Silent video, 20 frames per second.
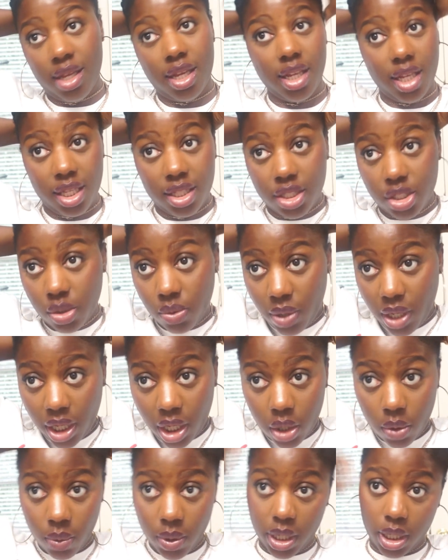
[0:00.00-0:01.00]
into a
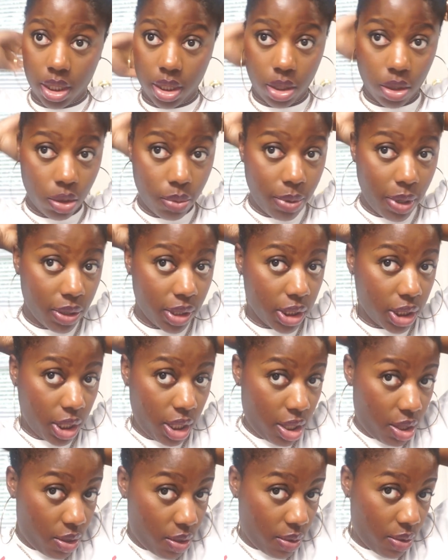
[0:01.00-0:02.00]
quick little
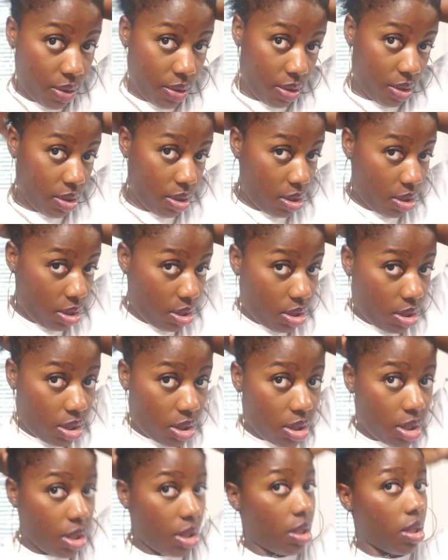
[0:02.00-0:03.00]
ponytail,
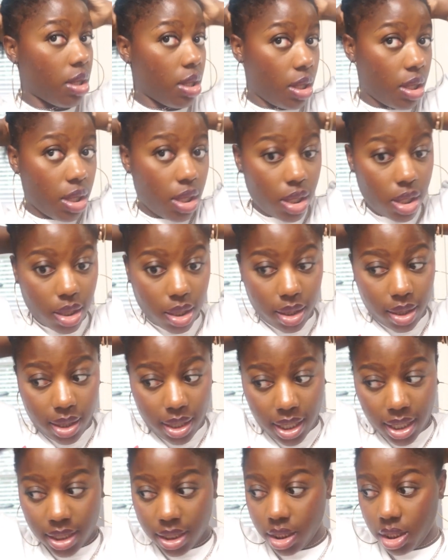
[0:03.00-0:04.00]

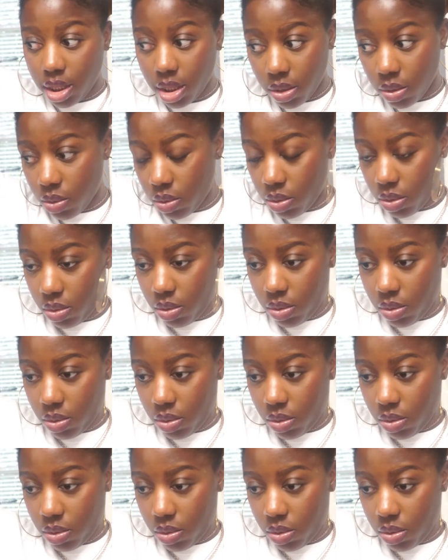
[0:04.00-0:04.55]
like so.